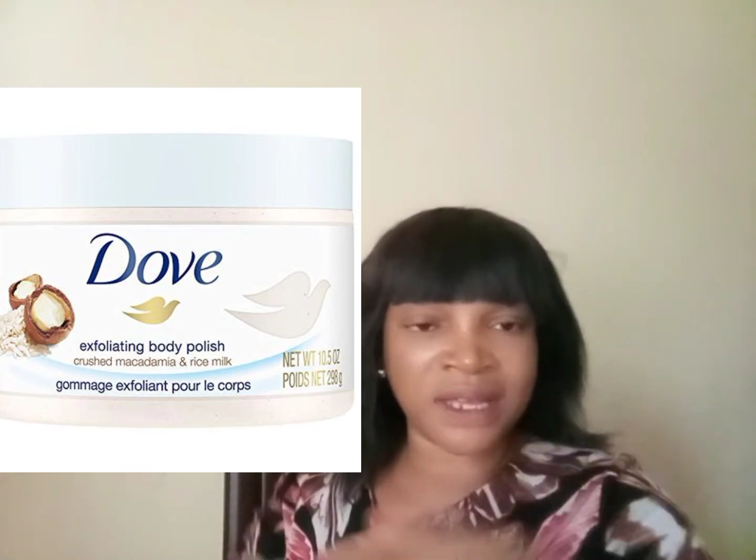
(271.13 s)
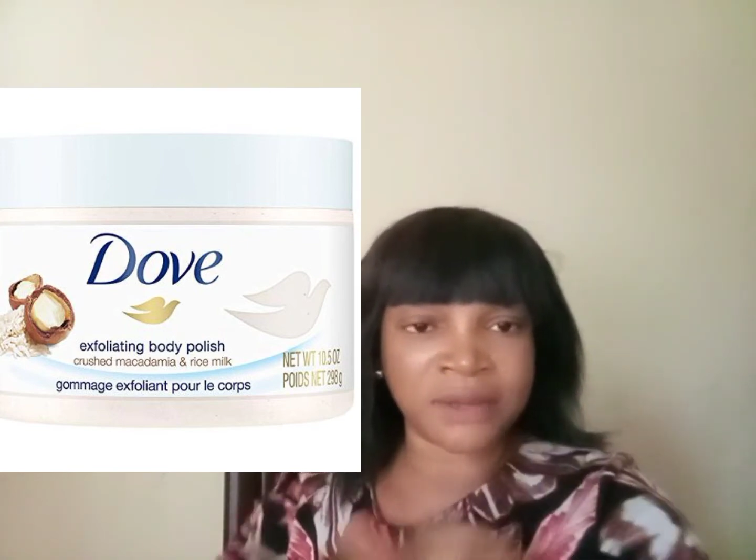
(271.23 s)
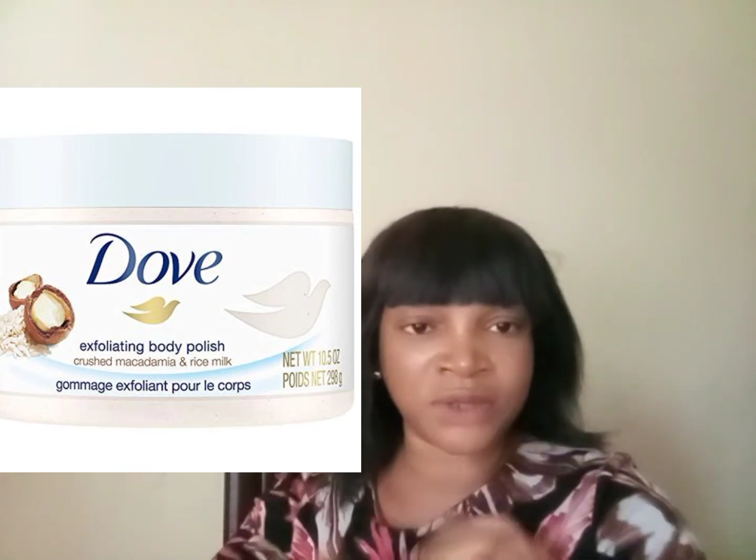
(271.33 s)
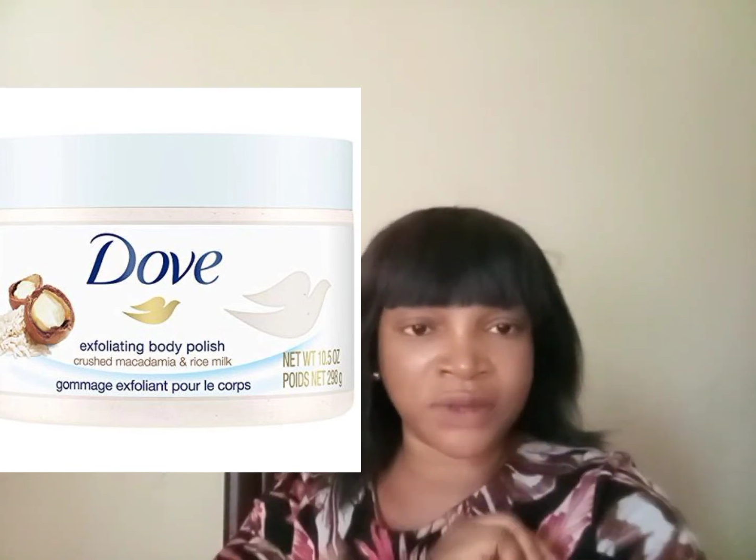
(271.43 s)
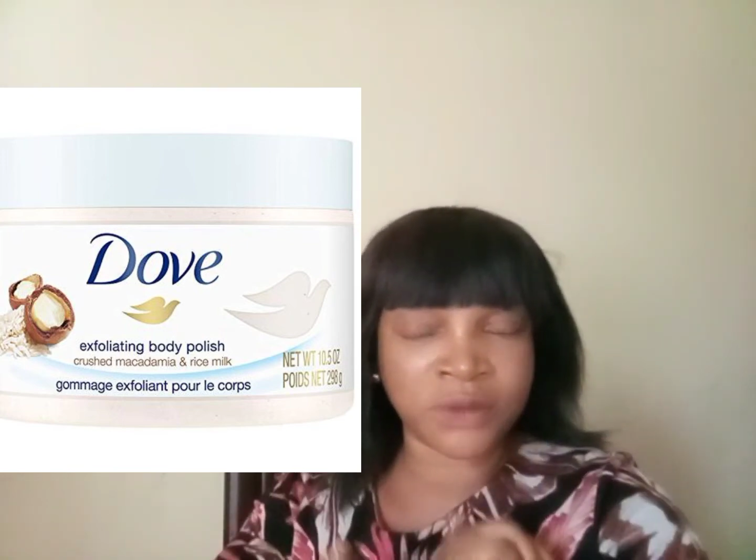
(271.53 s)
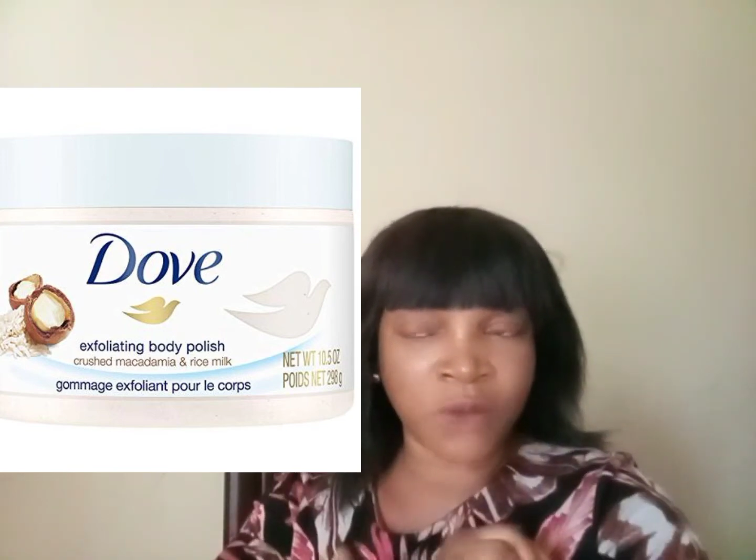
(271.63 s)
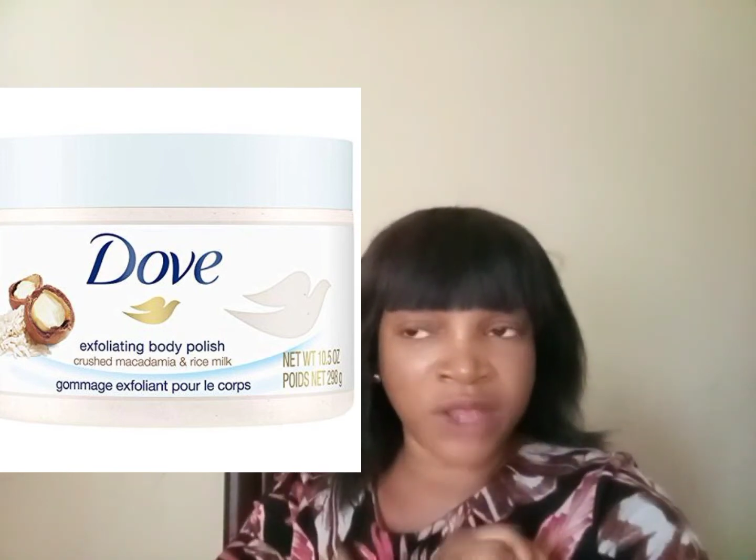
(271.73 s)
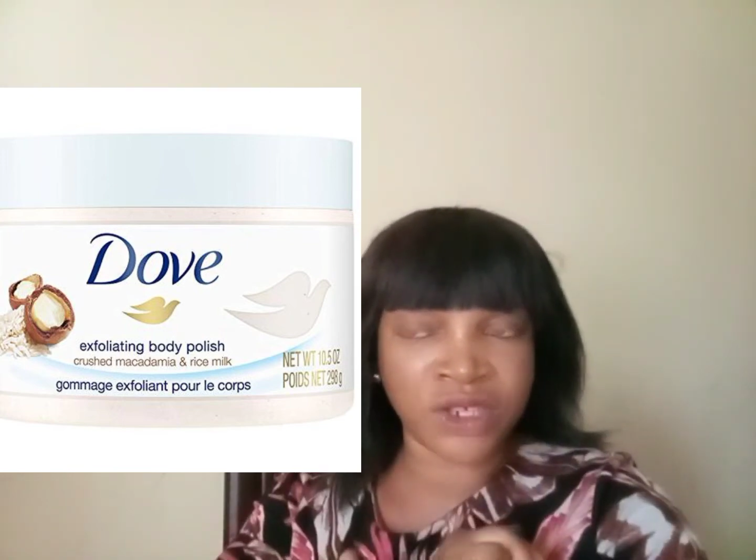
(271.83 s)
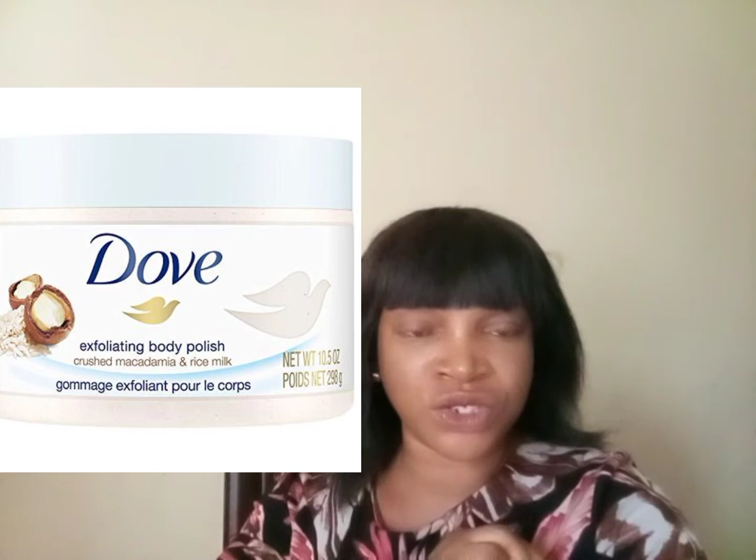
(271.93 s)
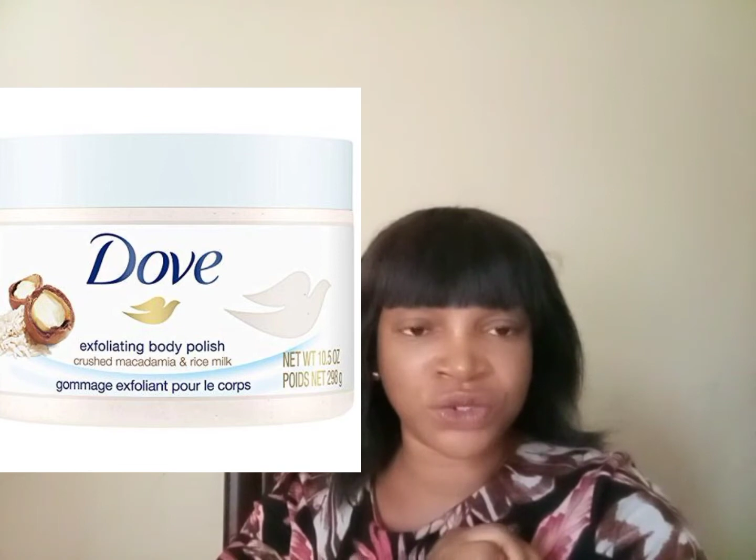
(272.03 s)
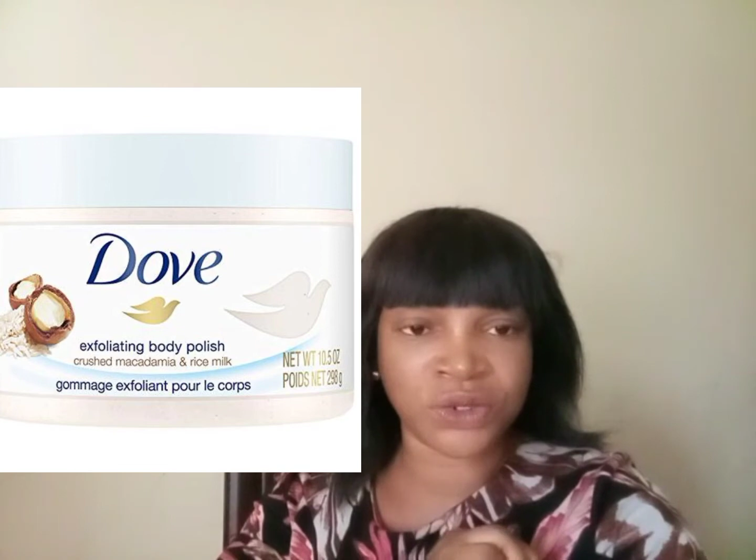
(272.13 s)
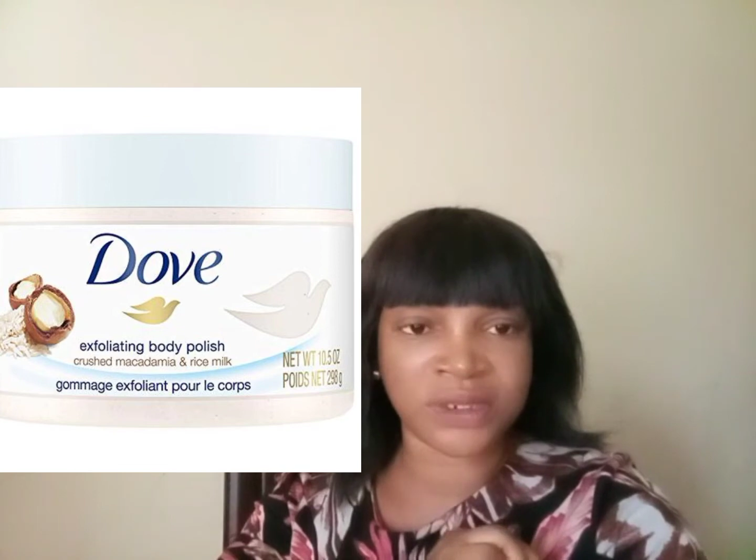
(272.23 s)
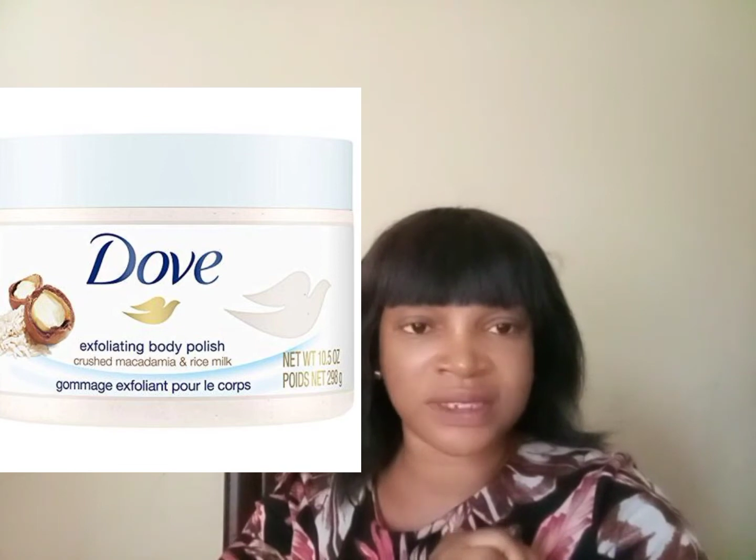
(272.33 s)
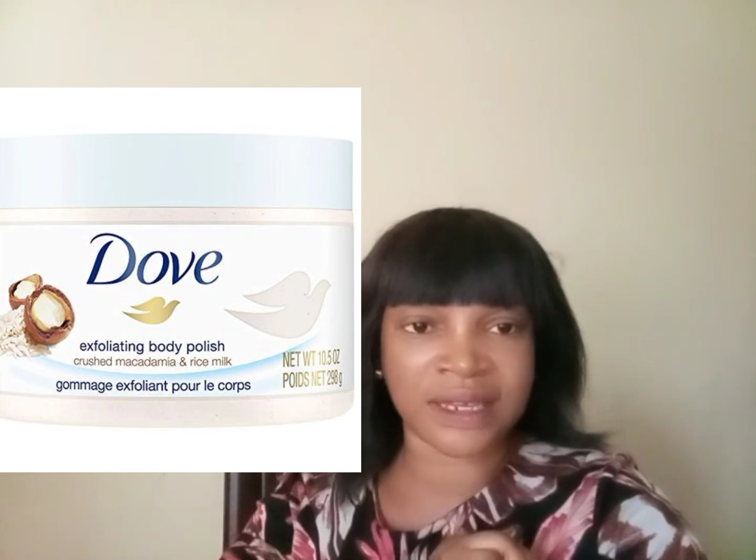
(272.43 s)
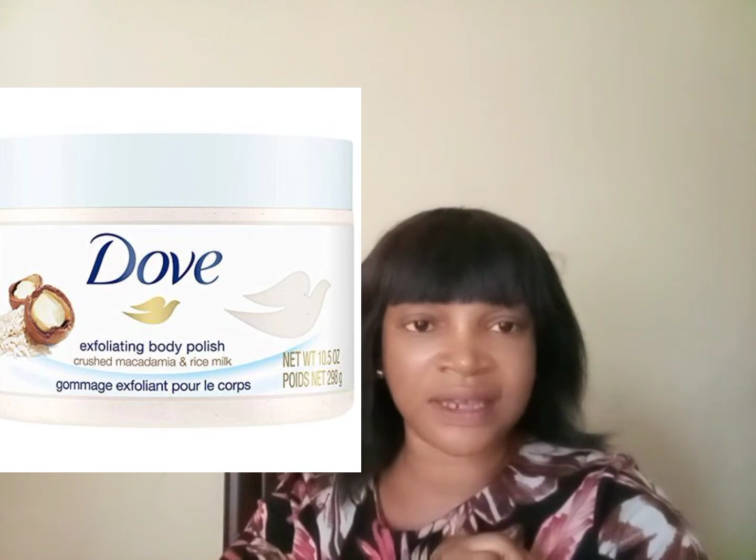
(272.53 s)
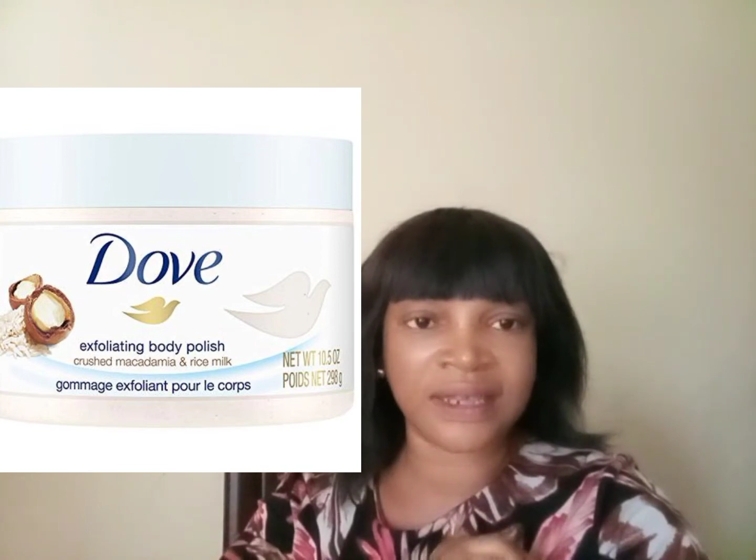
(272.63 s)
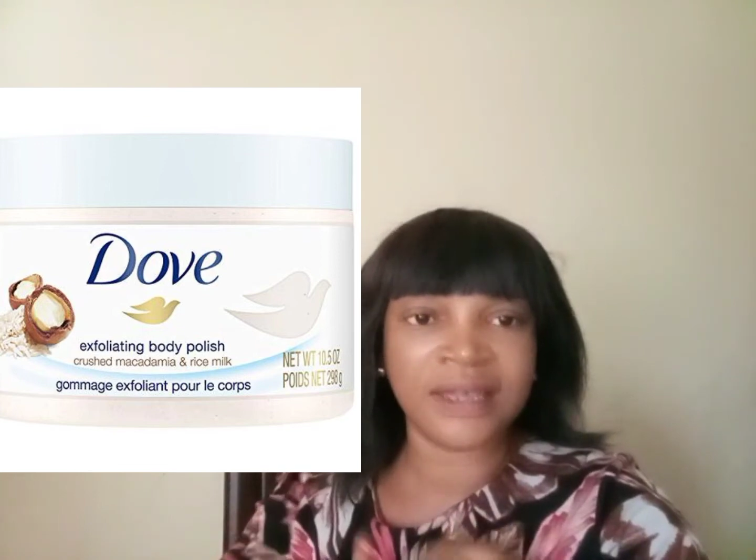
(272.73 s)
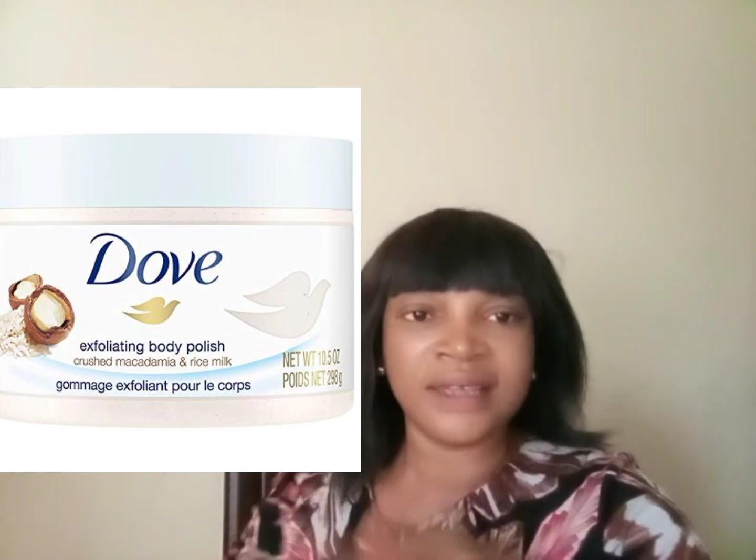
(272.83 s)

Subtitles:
absorbs well into your skin,